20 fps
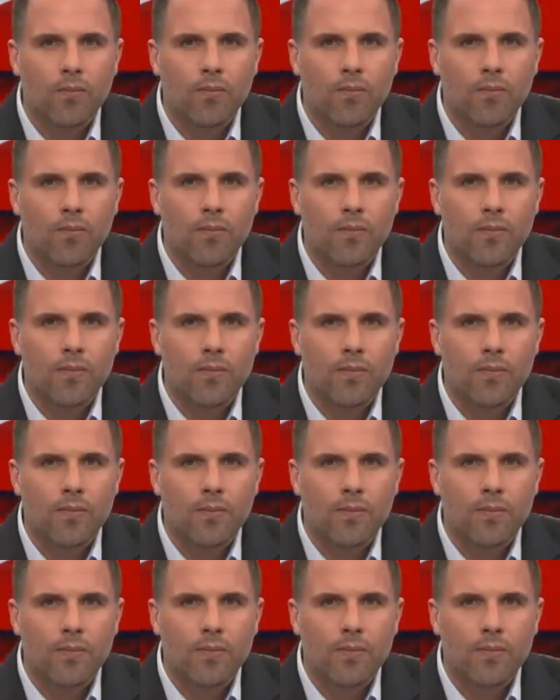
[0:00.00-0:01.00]

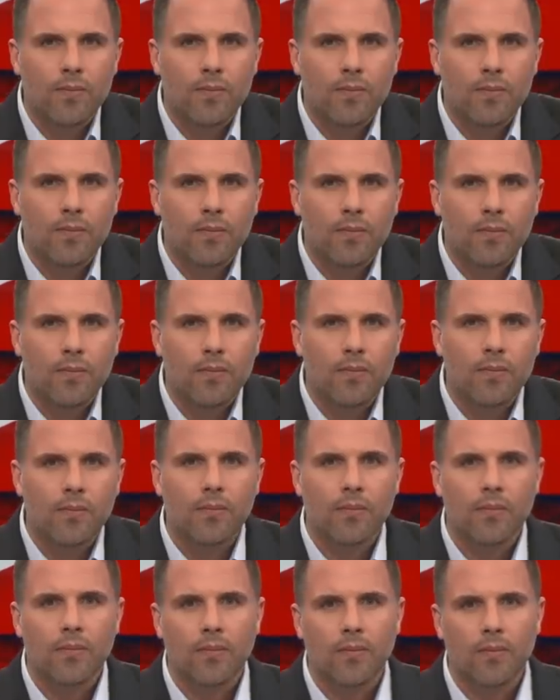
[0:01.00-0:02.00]

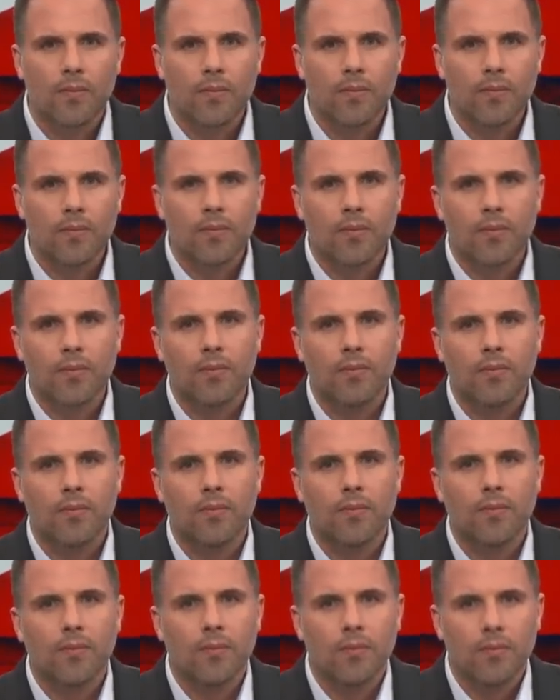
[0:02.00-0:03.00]

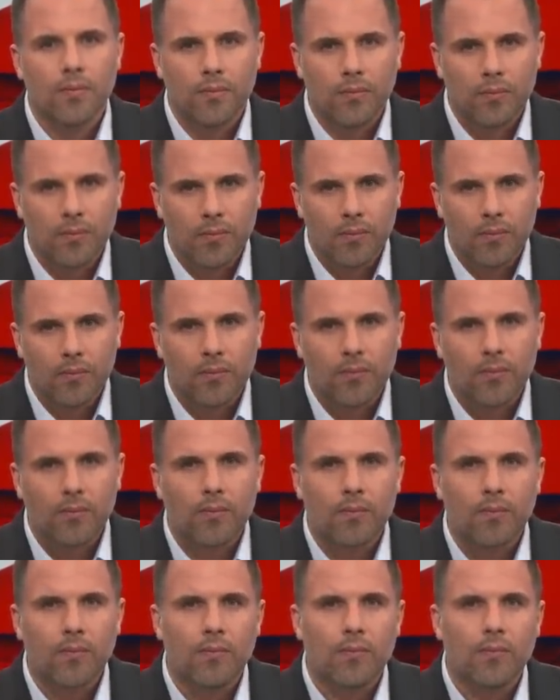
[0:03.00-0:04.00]

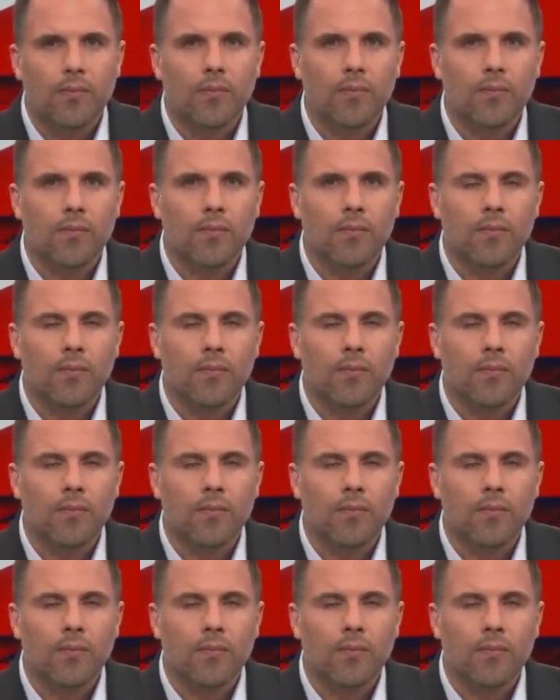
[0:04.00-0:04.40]
This person isn't speaking.